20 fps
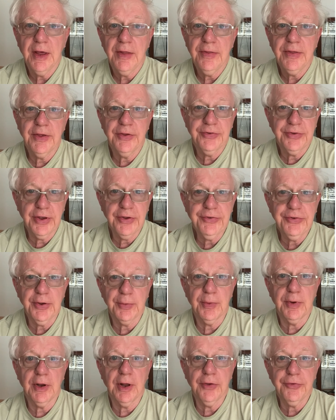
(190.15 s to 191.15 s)
The assessor
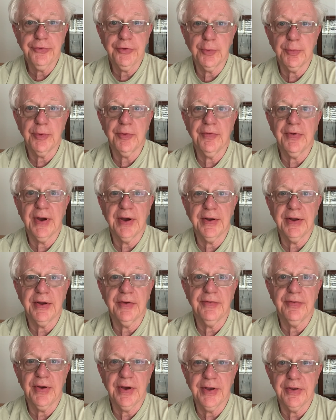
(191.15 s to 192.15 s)
will also provide
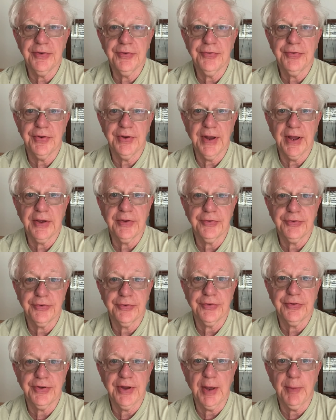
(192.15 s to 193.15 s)
advice for next
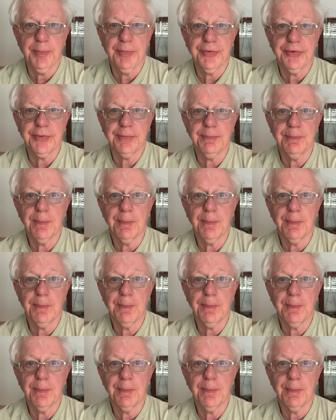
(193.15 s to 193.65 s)
steps.